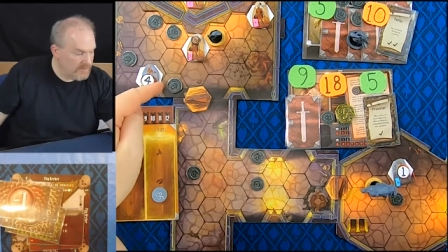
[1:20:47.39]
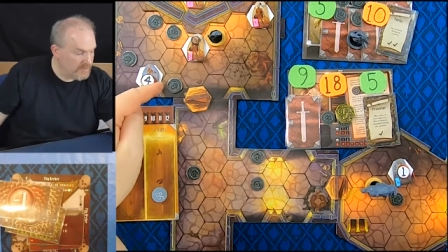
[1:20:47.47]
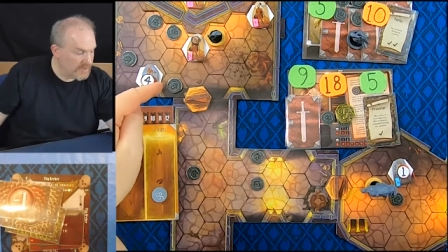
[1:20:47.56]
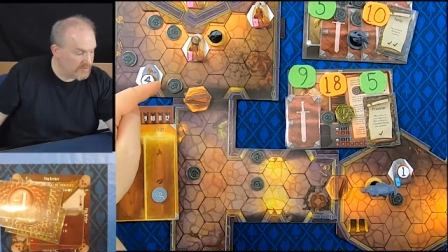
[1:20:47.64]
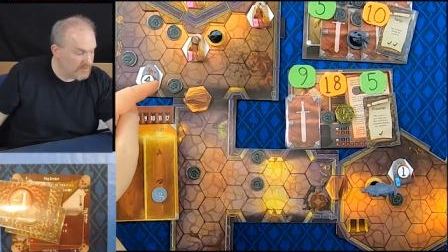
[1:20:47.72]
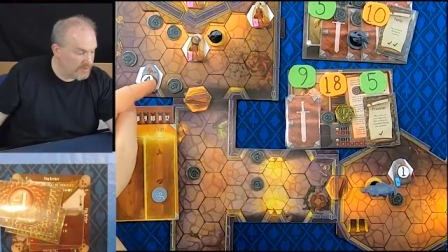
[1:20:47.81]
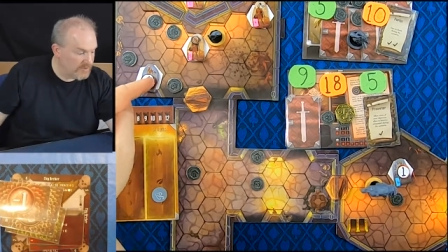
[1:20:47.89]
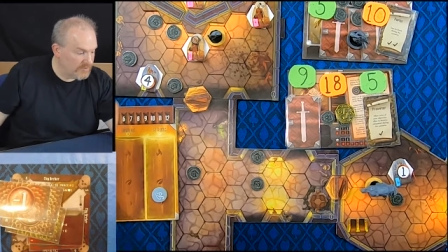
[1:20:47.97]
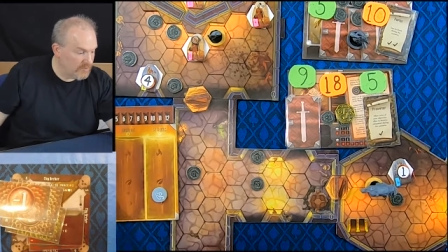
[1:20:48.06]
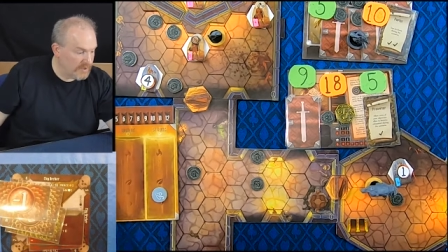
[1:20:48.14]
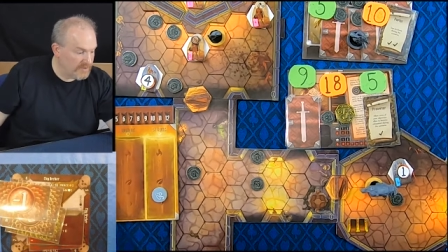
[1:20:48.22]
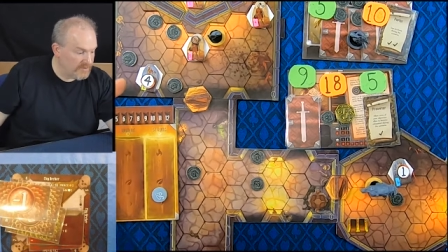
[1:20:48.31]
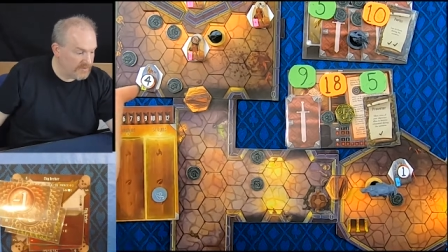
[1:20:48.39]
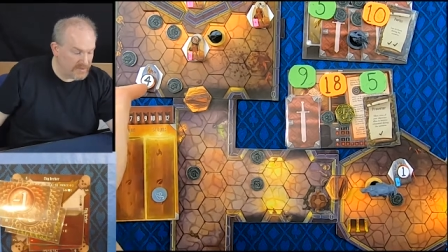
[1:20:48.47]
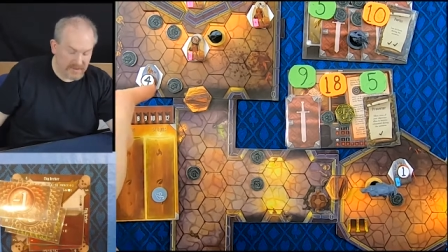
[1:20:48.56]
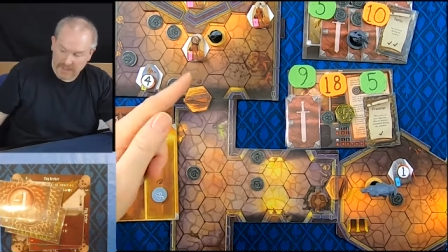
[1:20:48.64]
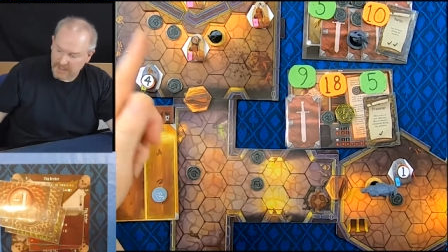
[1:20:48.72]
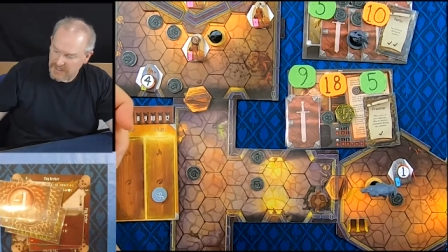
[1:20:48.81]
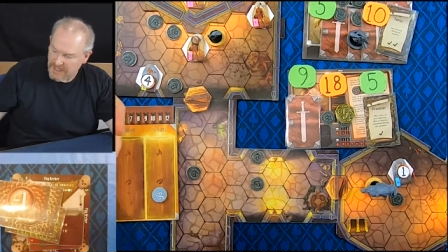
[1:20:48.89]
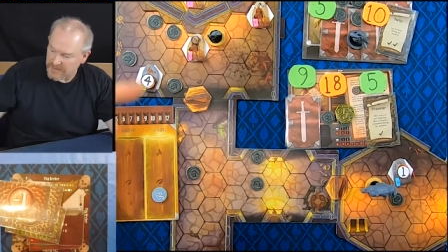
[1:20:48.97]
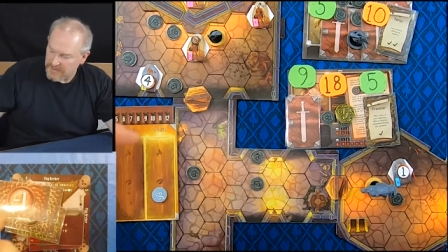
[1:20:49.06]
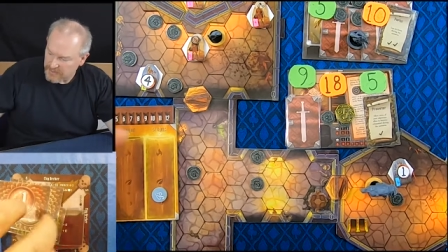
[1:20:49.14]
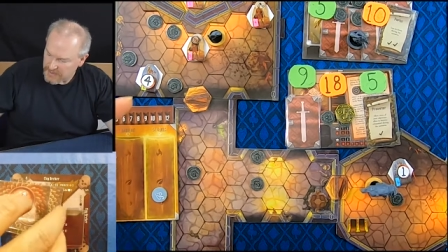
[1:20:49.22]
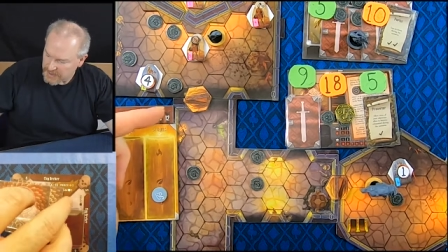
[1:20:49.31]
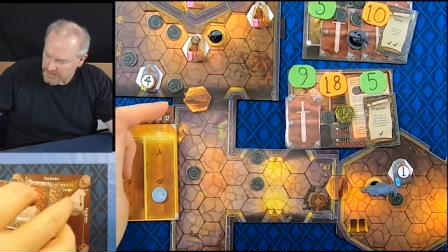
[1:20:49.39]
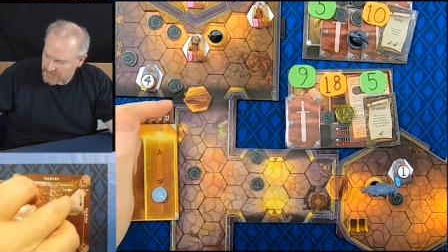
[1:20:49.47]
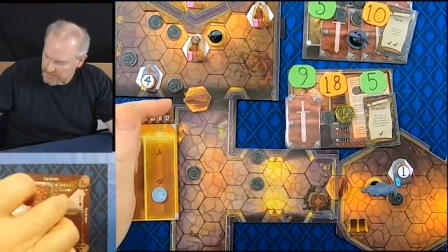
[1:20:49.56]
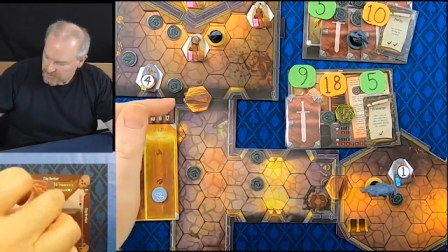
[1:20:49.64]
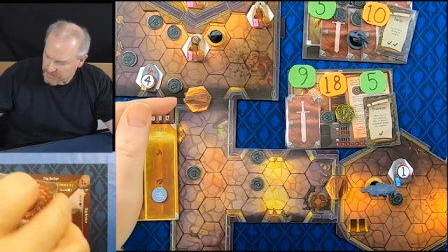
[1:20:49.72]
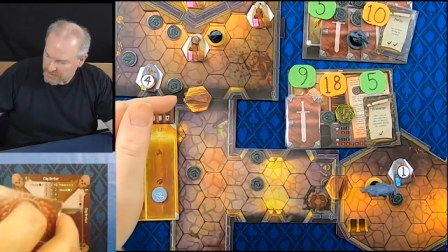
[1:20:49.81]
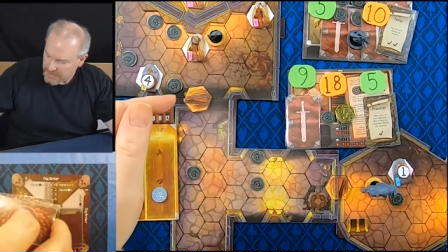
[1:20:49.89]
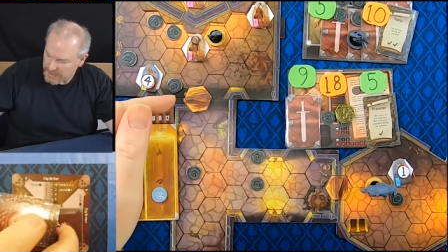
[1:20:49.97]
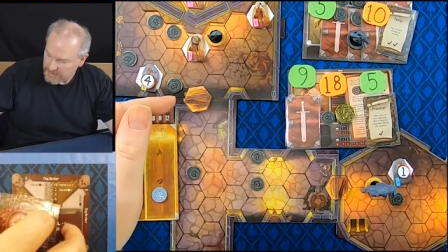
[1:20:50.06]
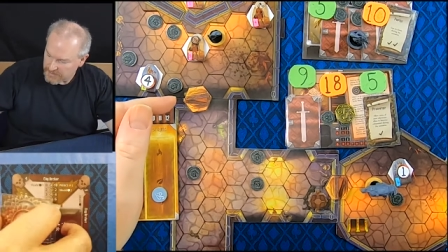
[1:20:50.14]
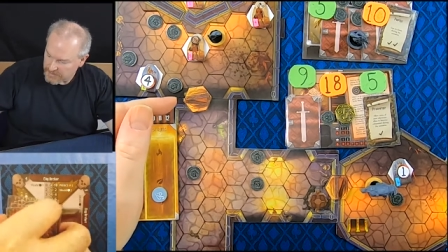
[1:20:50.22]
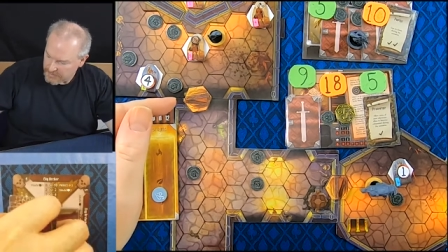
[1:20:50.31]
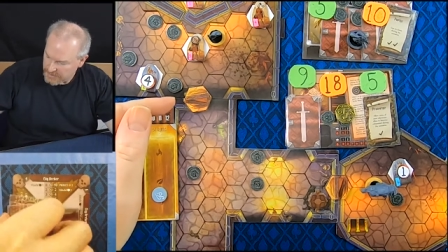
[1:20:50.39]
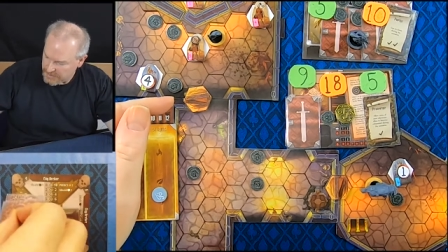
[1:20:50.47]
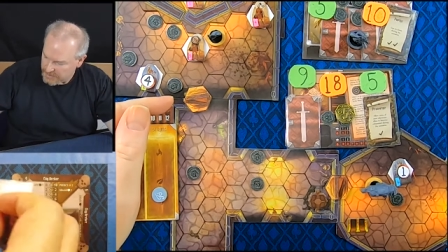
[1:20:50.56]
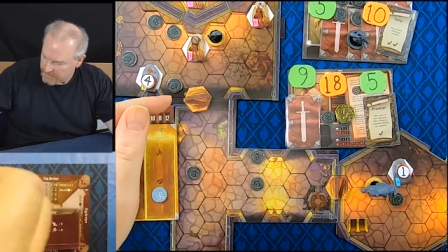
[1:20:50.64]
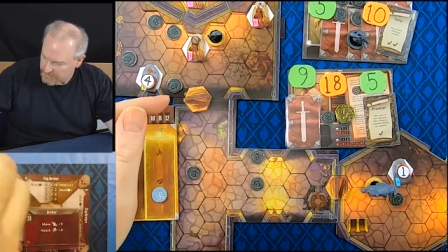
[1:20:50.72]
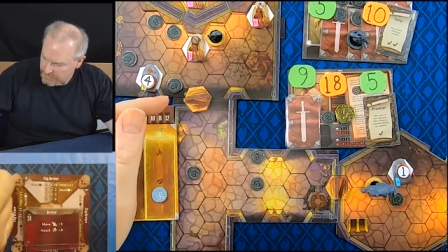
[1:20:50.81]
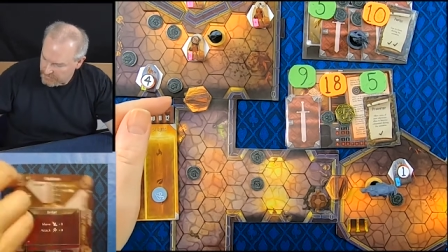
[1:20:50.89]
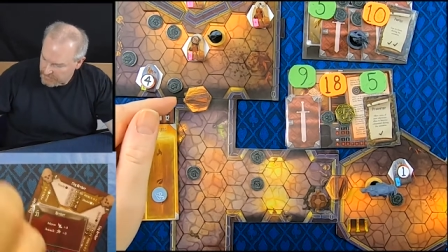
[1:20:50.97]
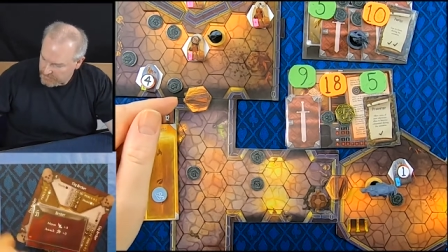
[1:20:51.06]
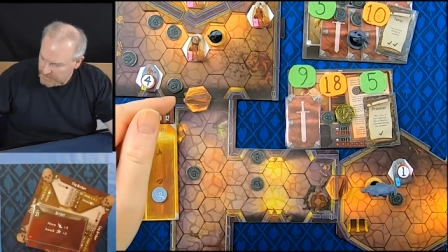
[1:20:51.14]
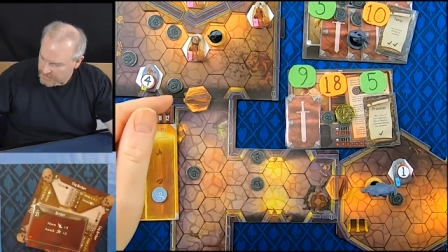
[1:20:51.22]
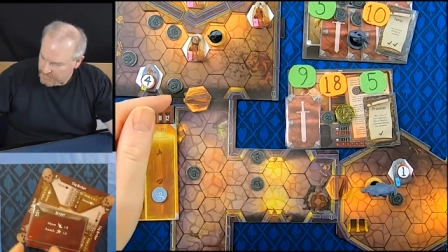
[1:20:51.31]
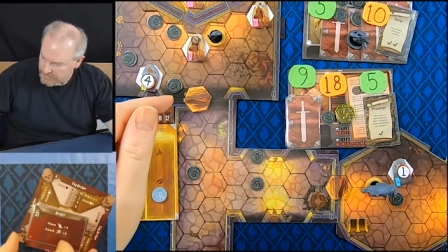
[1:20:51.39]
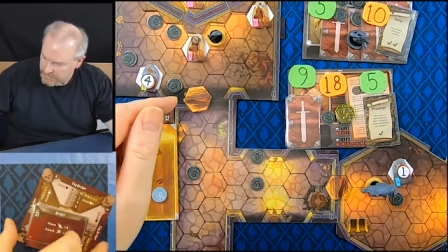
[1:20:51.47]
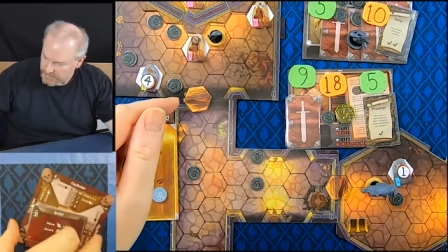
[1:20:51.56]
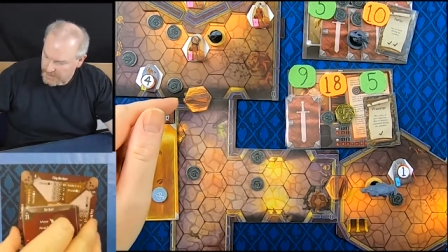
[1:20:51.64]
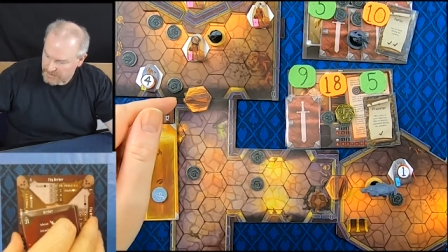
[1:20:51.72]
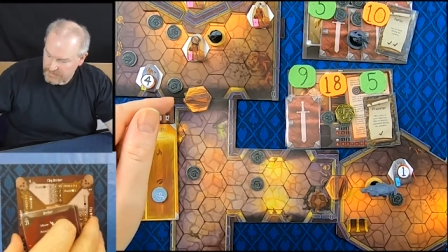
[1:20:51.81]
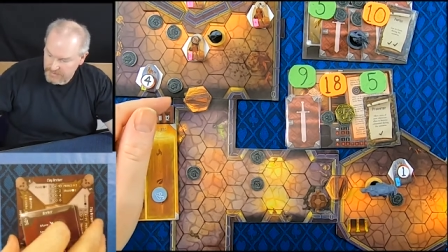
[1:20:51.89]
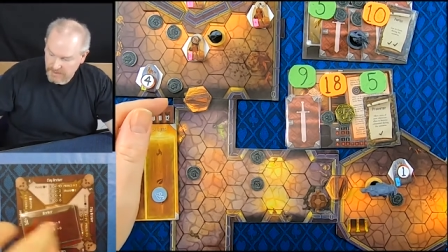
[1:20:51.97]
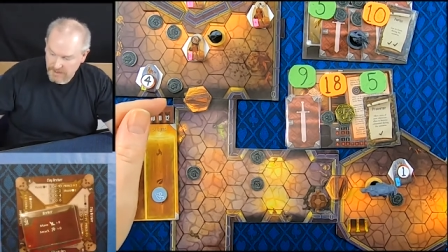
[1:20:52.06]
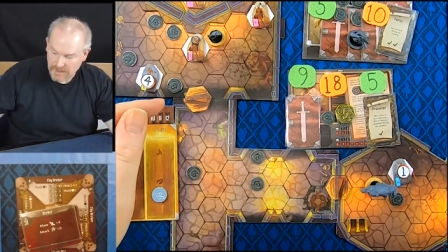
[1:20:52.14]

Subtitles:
-1 is 1. Attack of 3, attack of 3, right? Yes.